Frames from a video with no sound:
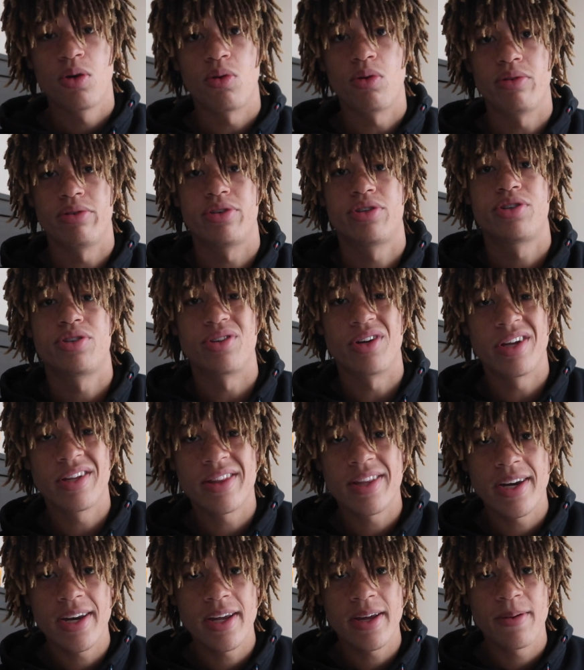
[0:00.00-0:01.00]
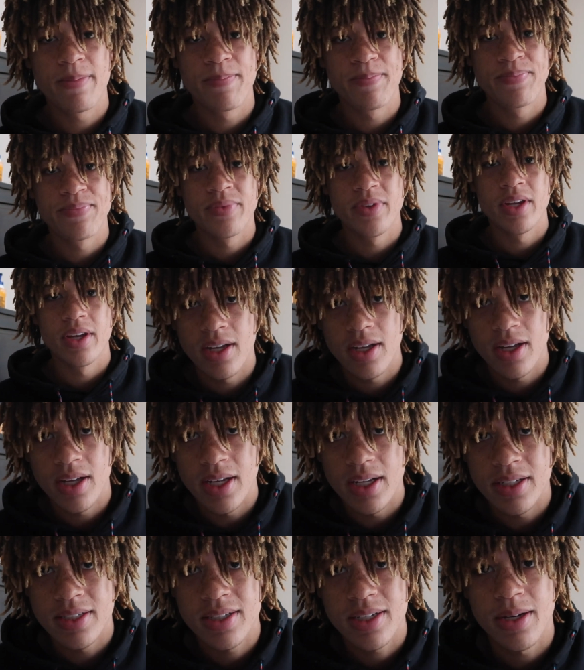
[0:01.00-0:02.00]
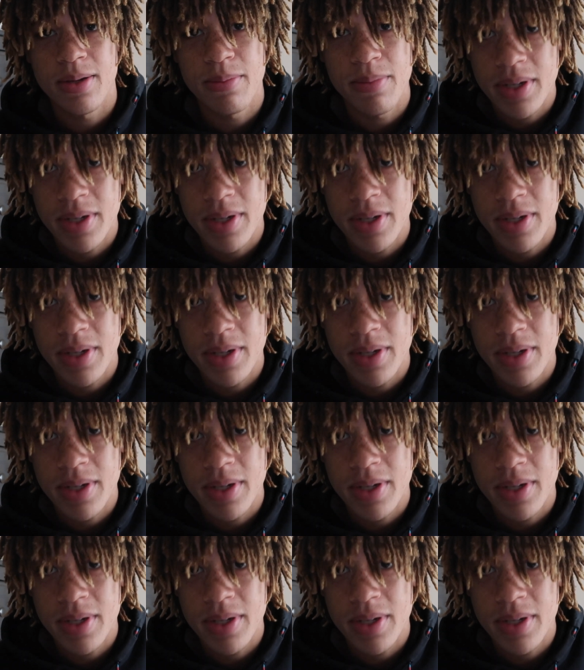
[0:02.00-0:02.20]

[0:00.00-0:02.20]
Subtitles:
or strengthen it, it's gonna